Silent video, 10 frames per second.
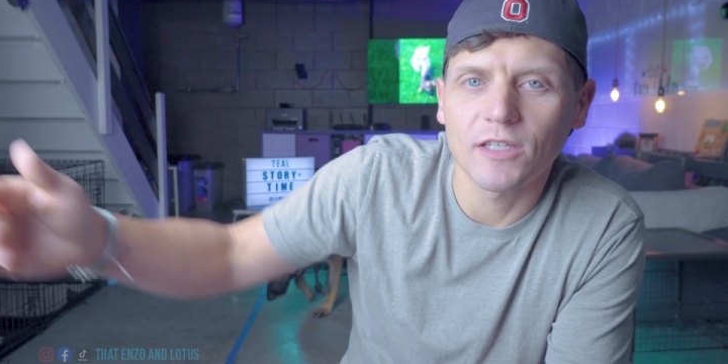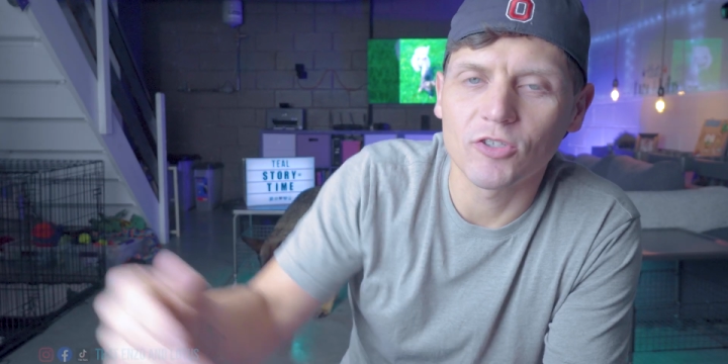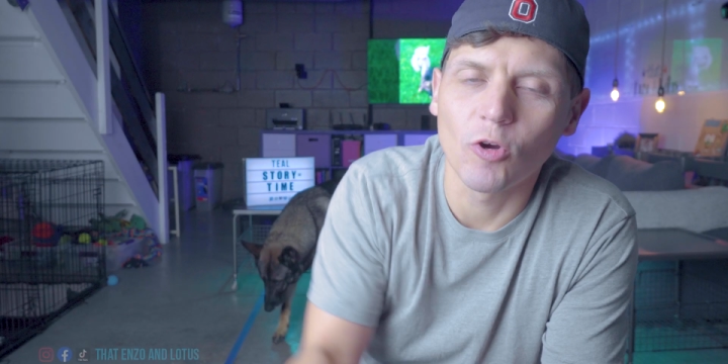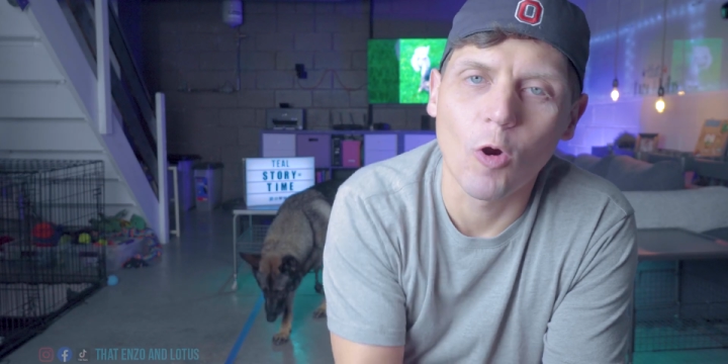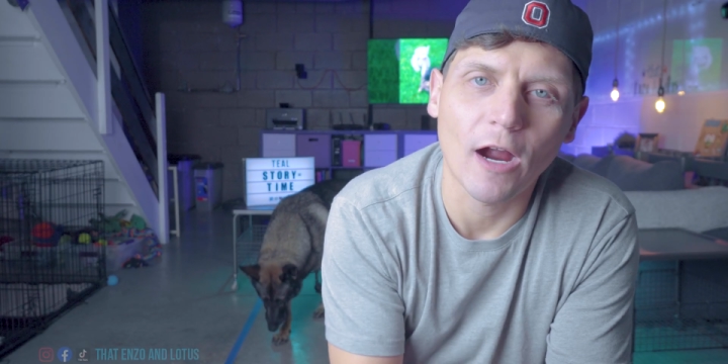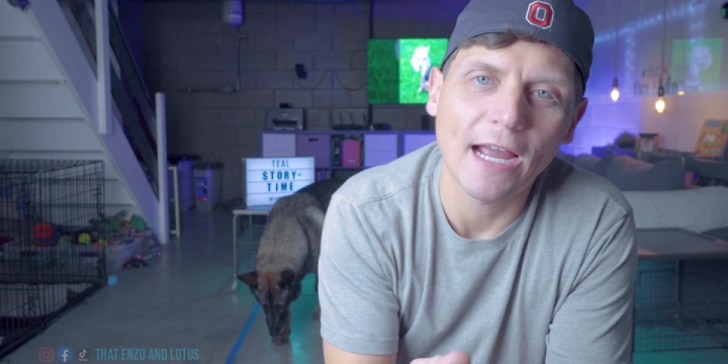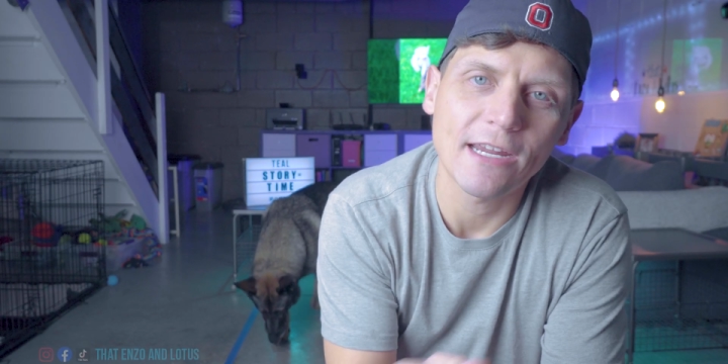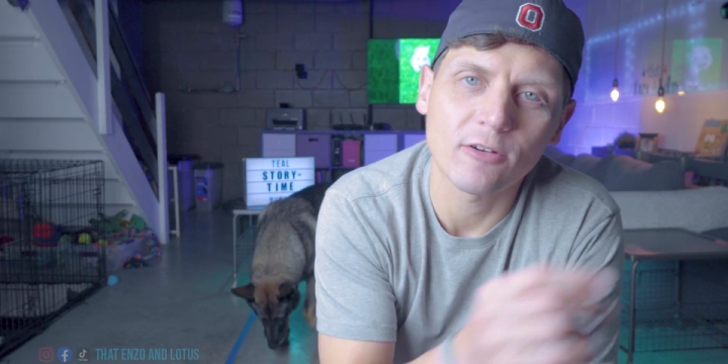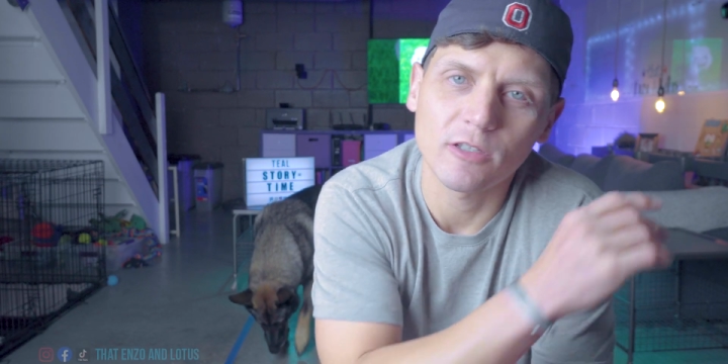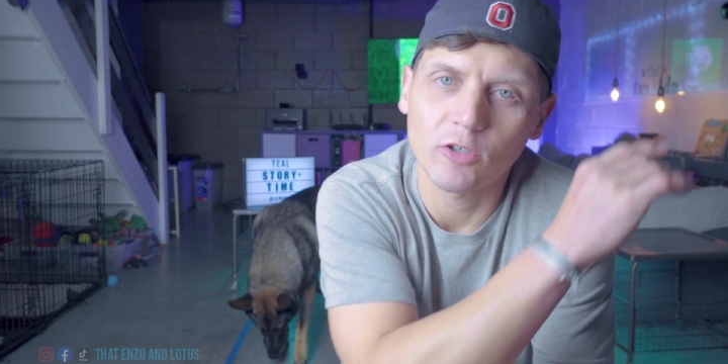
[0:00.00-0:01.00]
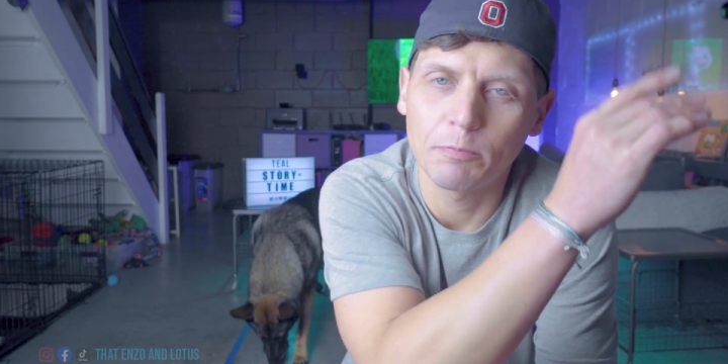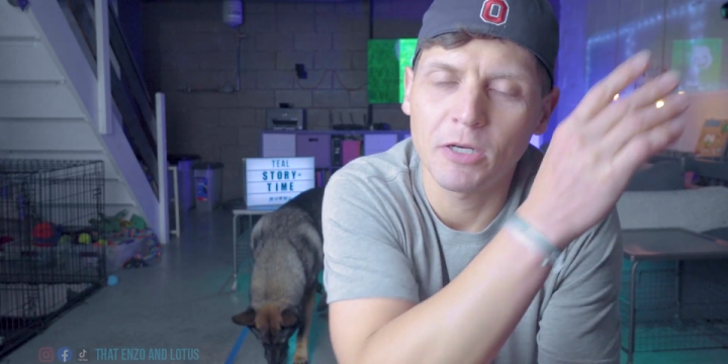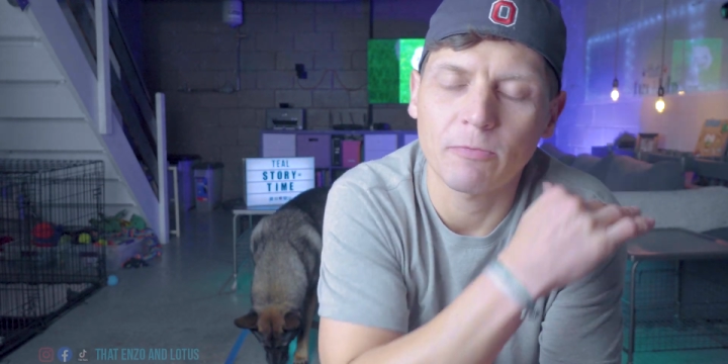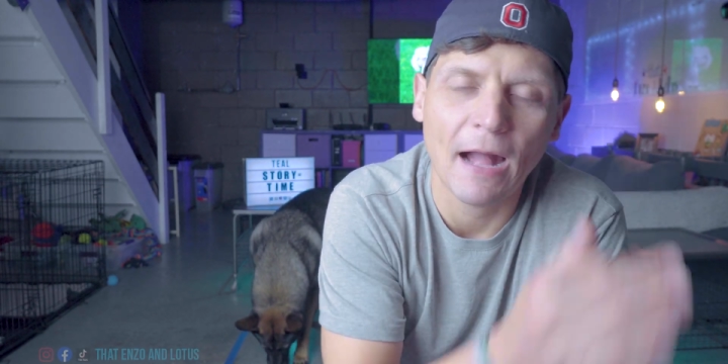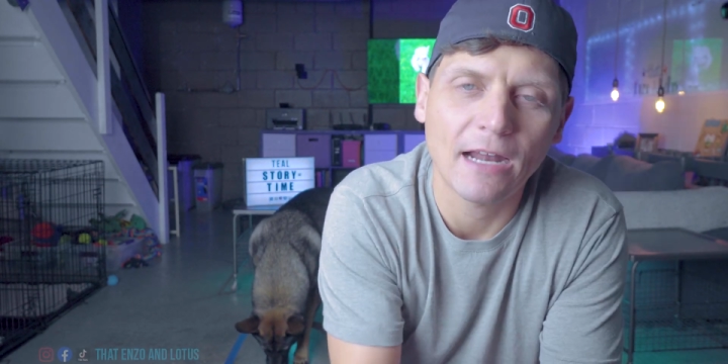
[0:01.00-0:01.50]
the door, I hear a little
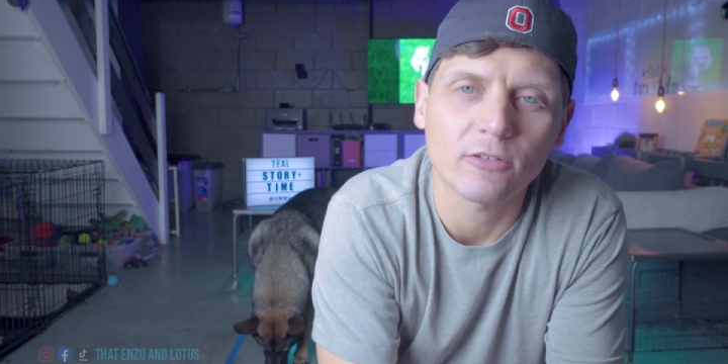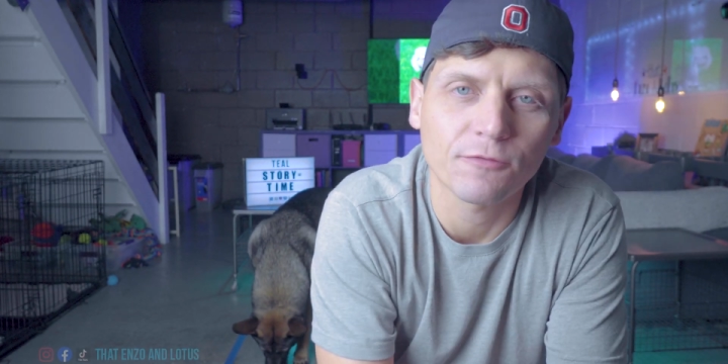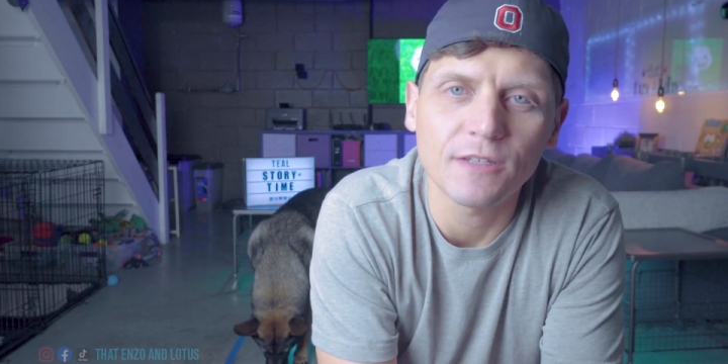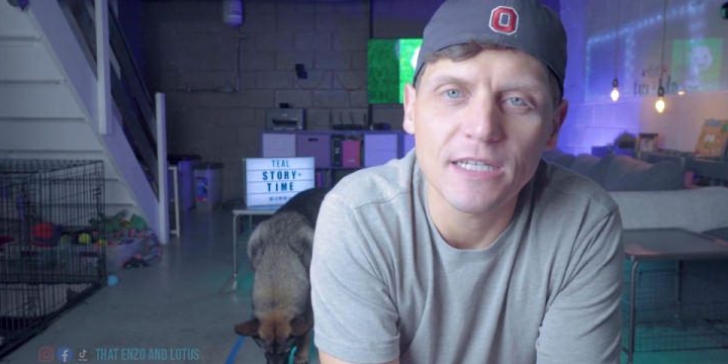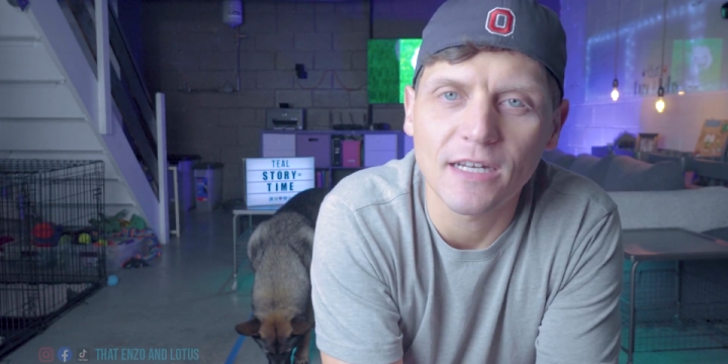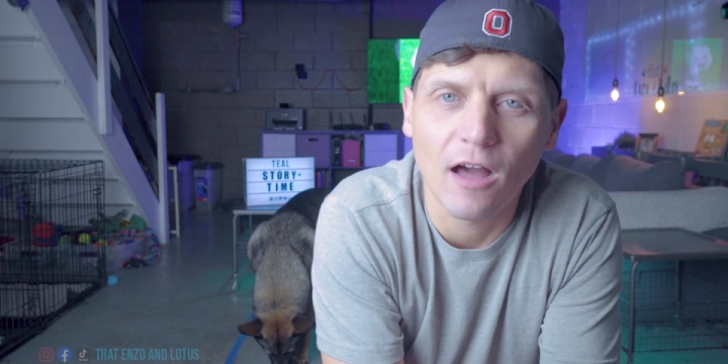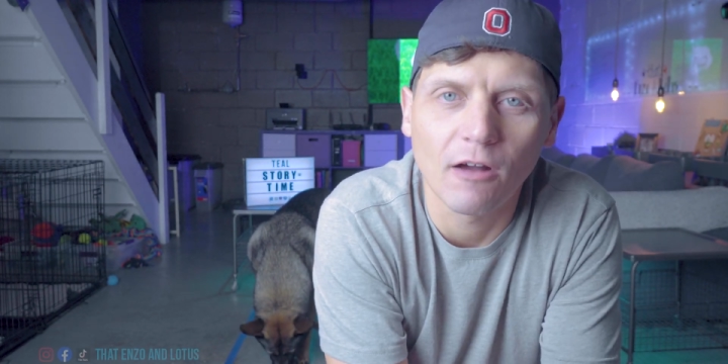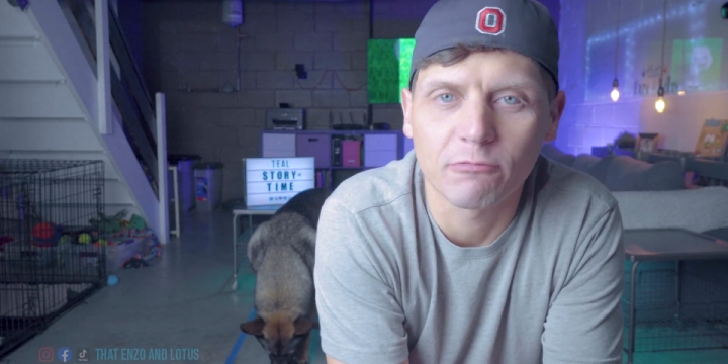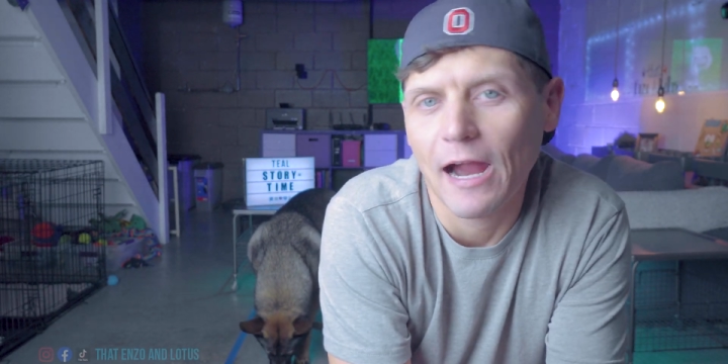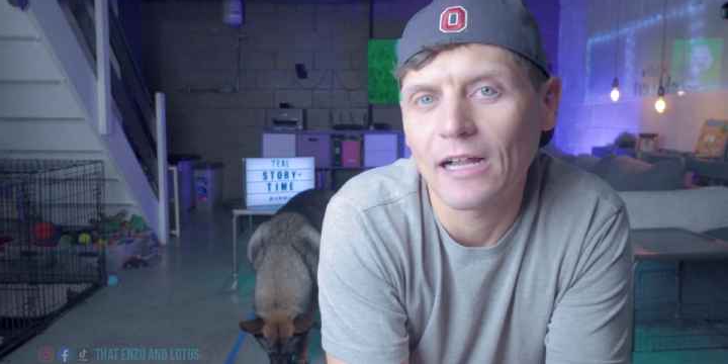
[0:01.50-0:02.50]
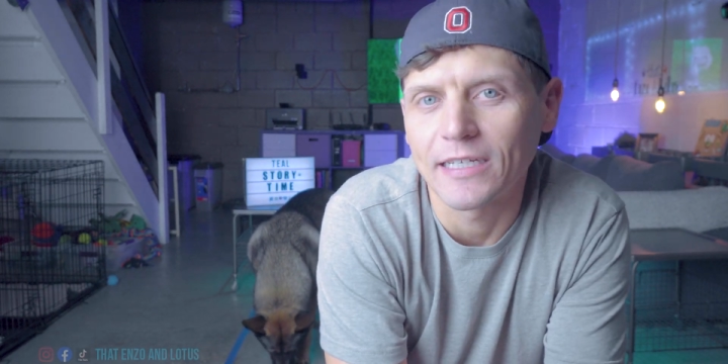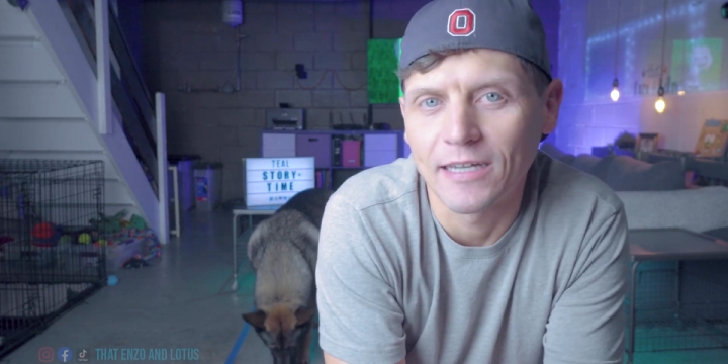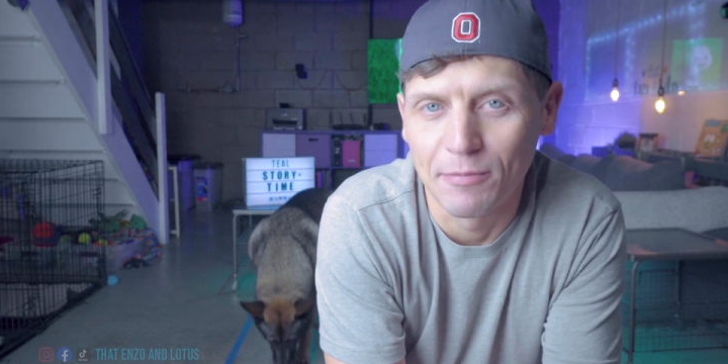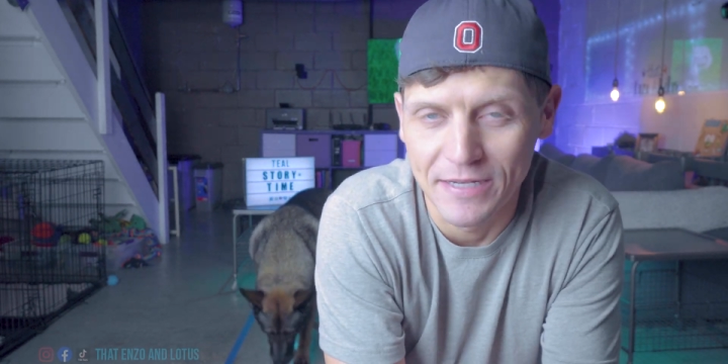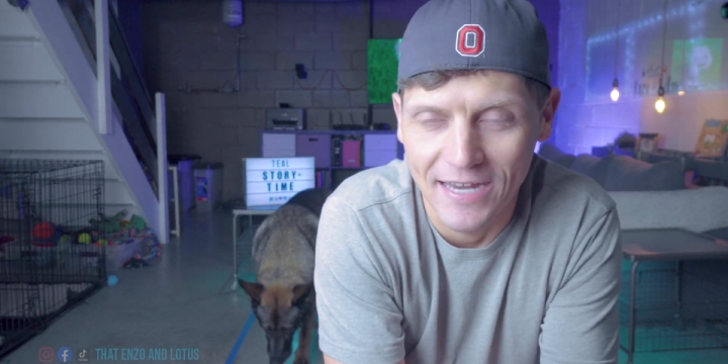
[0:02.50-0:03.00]
pitter patter feet of Ralli
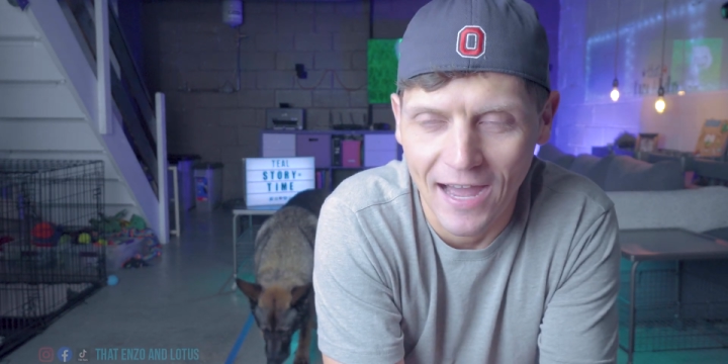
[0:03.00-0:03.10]
coming